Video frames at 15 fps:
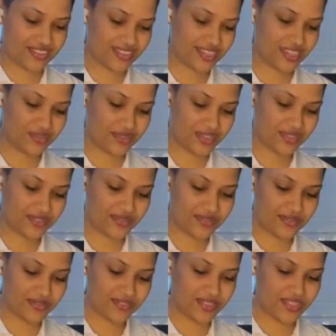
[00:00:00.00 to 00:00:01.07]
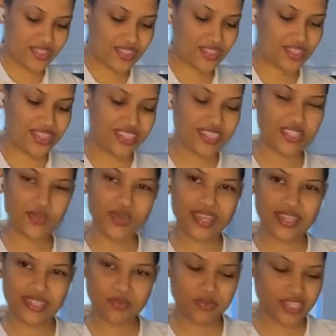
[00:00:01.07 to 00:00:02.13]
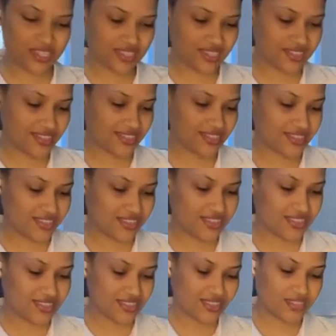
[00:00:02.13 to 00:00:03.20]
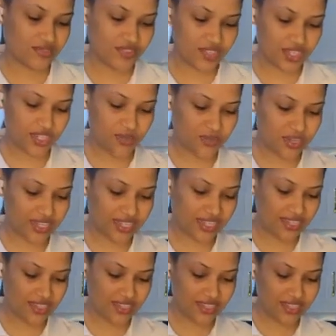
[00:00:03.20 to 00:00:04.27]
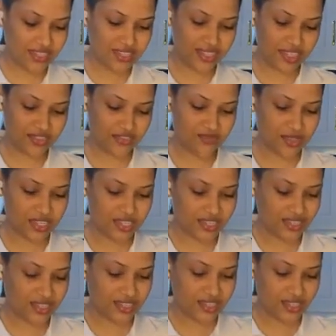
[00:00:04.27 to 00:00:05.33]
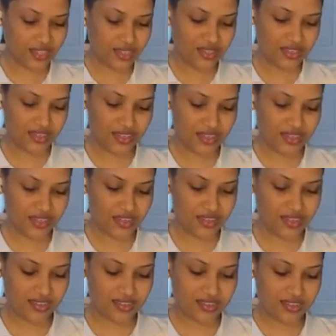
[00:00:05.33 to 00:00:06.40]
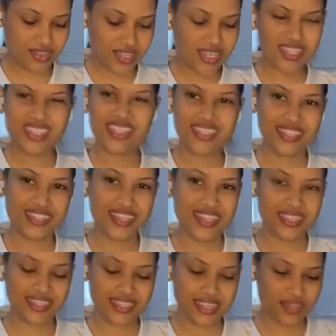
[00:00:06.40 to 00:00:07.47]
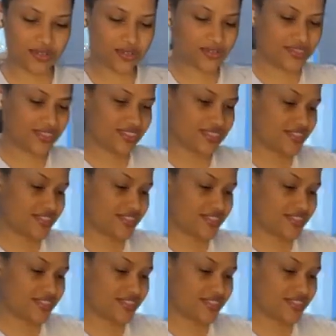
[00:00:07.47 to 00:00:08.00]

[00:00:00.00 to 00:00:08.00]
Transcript: There we go. So this is quite a bit of chicken breast, and this is going to give me at least 10 tacos.